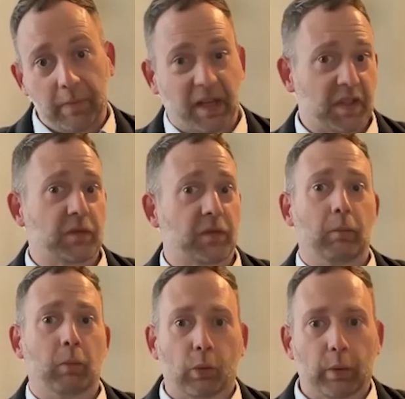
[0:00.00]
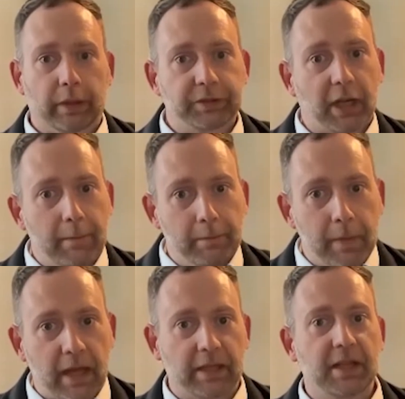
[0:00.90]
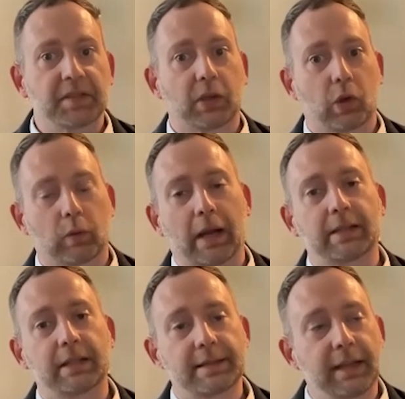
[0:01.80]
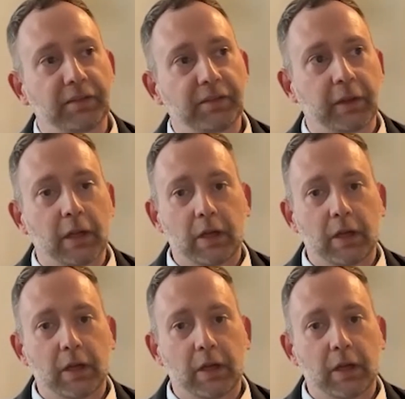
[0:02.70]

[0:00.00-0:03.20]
because it's far more real time and it doesn't correct itself.